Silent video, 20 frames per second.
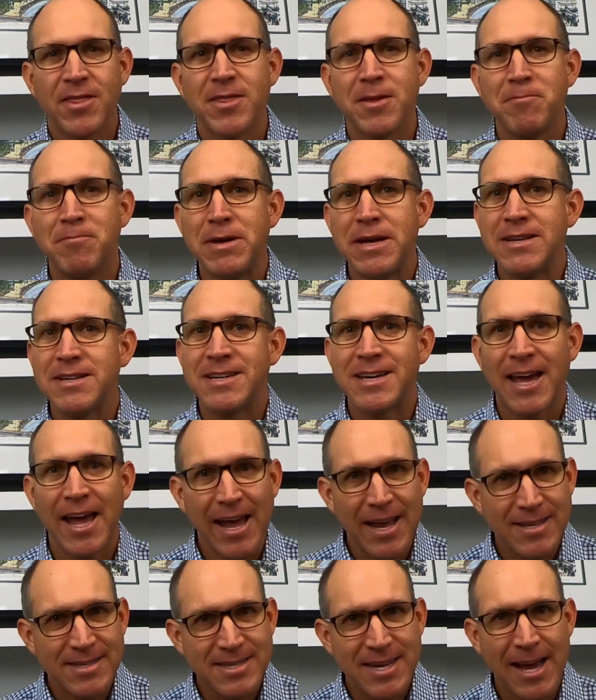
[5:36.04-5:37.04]
The bid
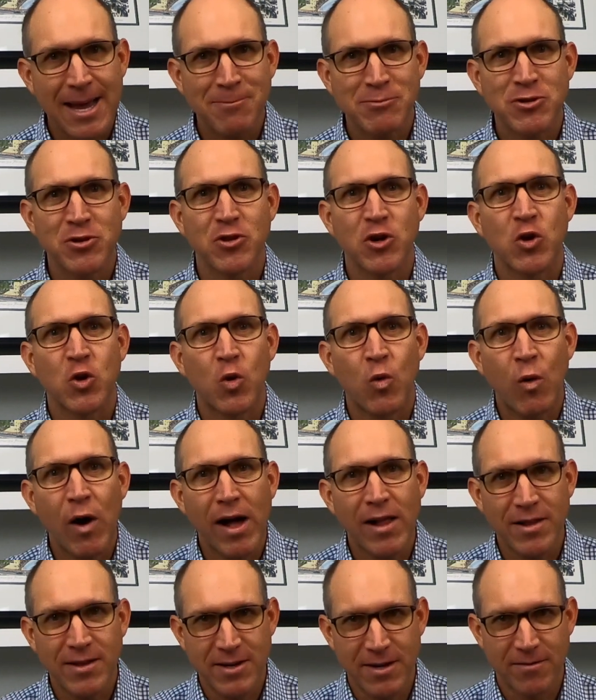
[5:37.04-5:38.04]
can't capture the
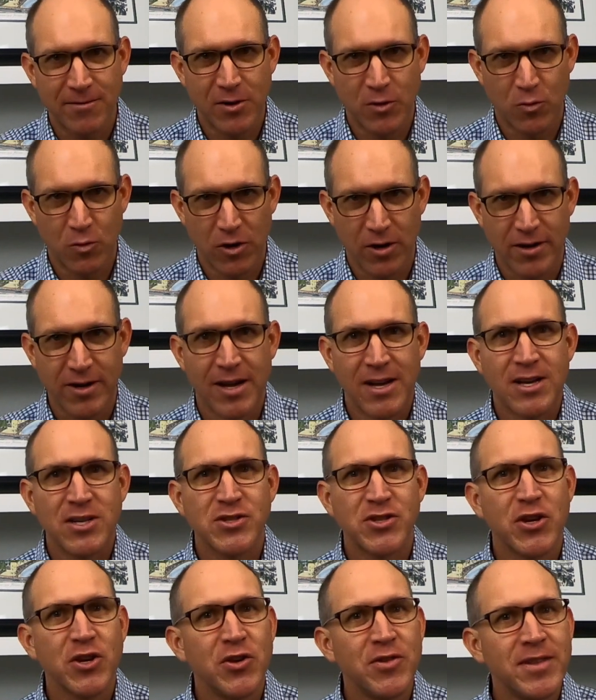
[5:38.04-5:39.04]
quality of the work,
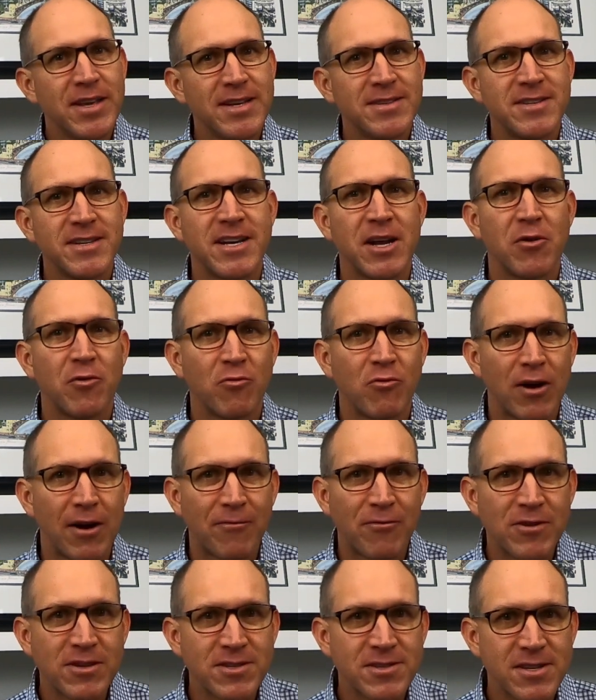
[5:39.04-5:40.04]
so you'll need to get
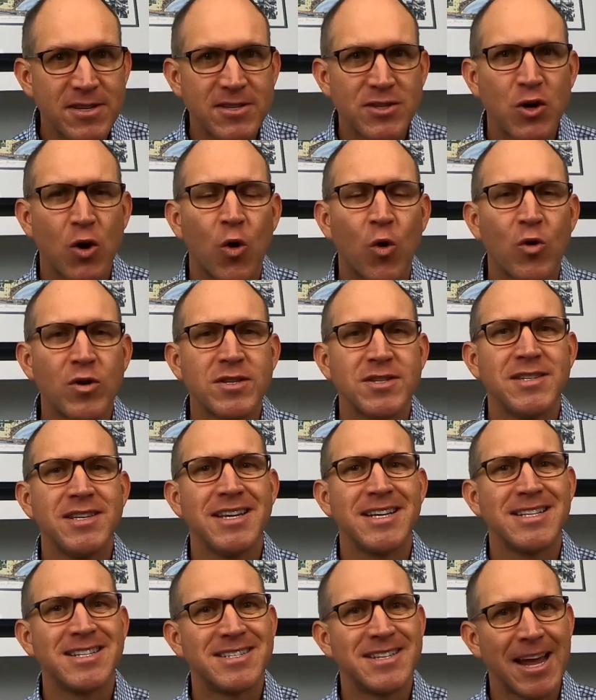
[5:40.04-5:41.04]
references or see
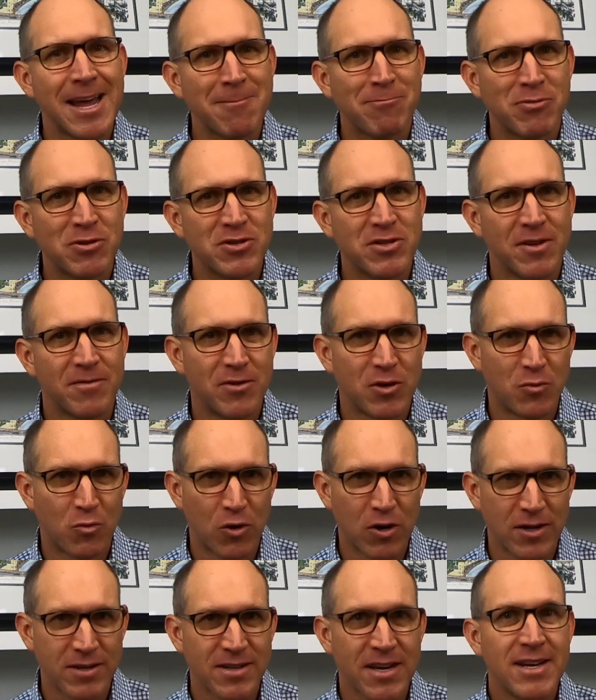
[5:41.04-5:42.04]
examples of the
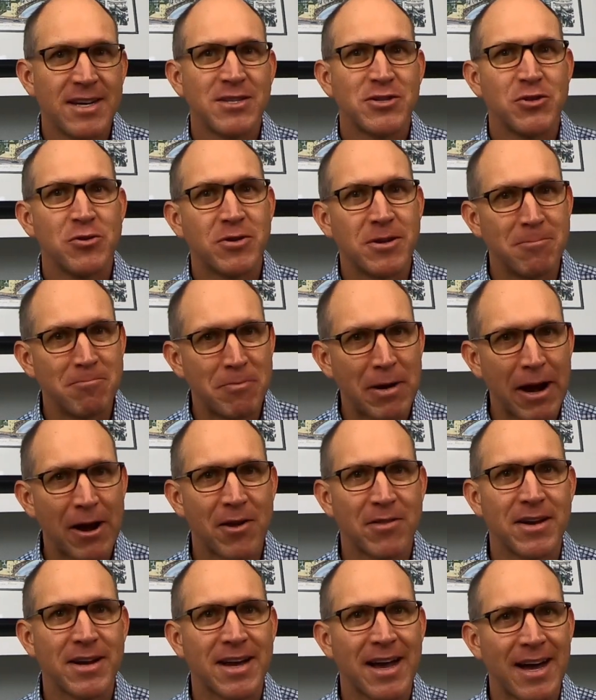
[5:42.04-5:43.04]
work to
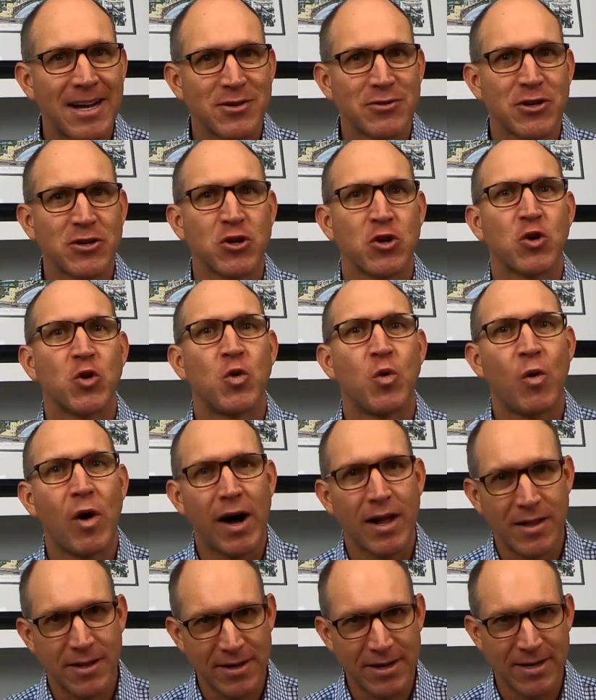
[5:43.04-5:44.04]
compare the contractor
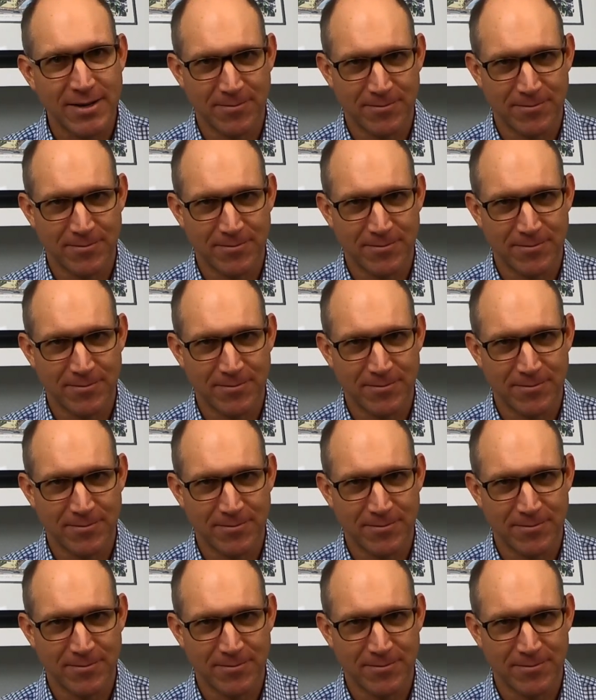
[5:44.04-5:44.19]
quality.